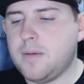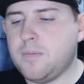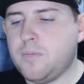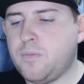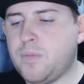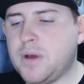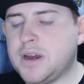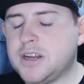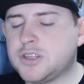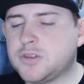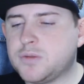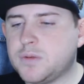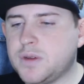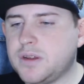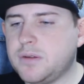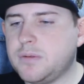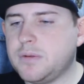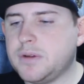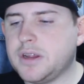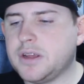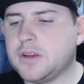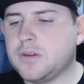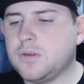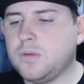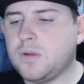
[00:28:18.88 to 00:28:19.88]
But it's really,
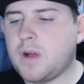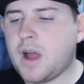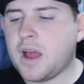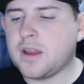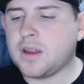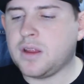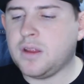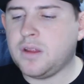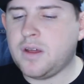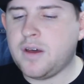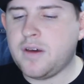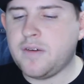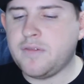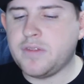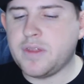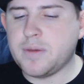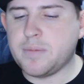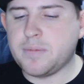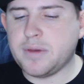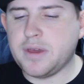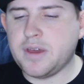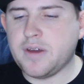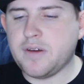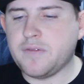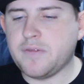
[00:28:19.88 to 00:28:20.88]
really cool. I love the
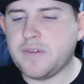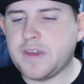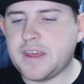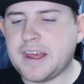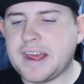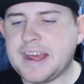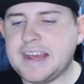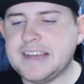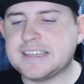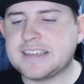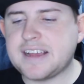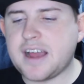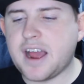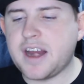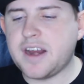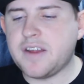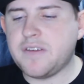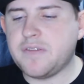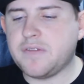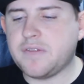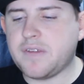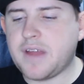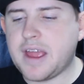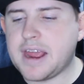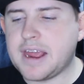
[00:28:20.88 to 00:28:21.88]
POV. He's kind
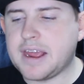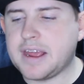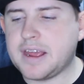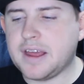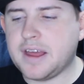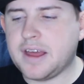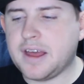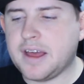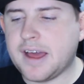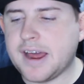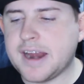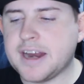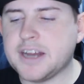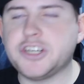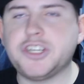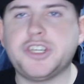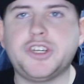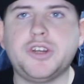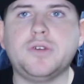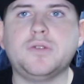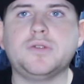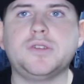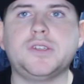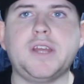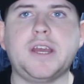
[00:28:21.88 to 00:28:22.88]
of like, and it
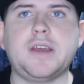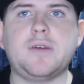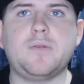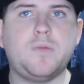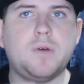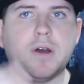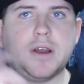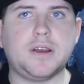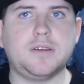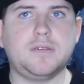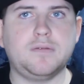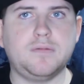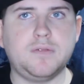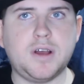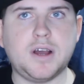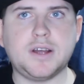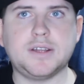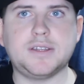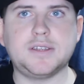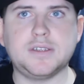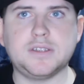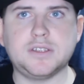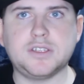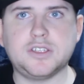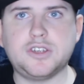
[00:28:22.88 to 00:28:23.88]
shows like what
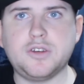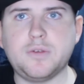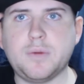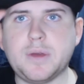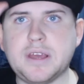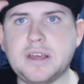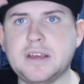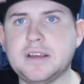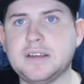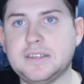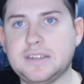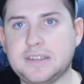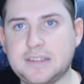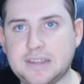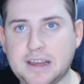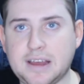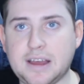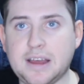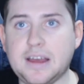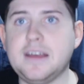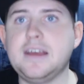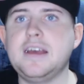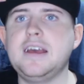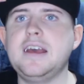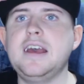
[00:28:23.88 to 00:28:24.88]
Godzilla's doing, because
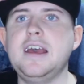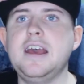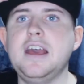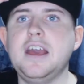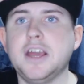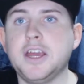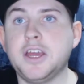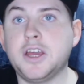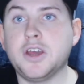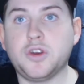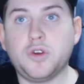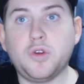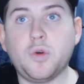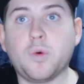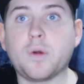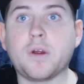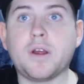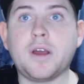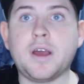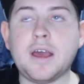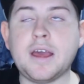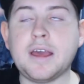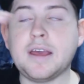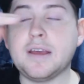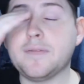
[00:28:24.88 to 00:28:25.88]

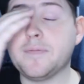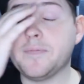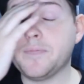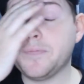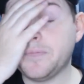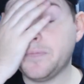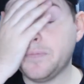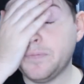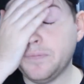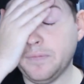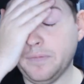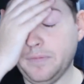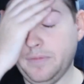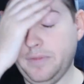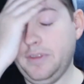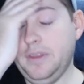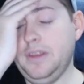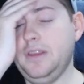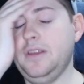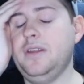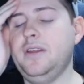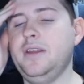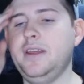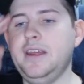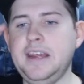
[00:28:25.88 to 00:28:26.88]
Ghidorah,
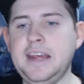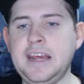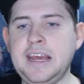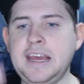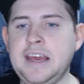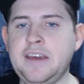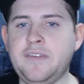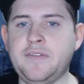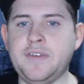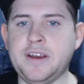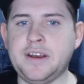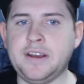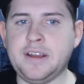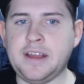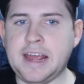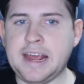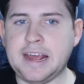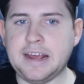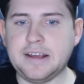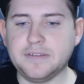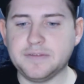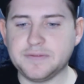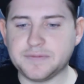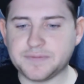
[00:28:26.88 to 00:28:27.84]
even like